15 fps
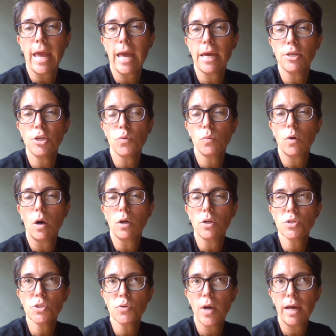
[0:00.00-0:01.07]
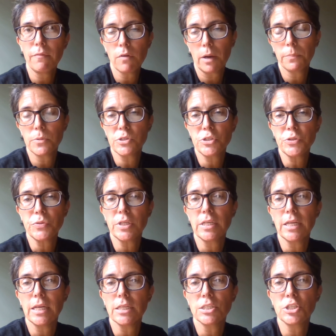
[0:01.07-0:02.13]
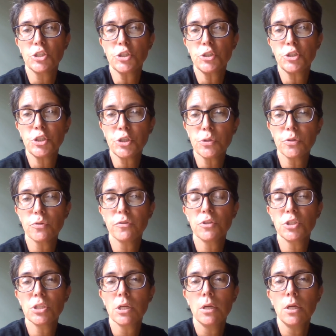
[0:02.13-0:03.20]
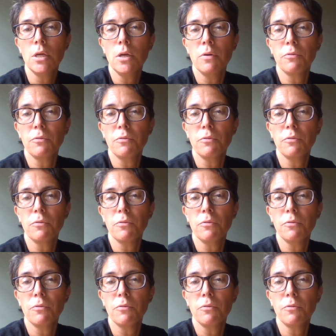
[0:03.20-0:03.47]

and you will also have the opportunity to choose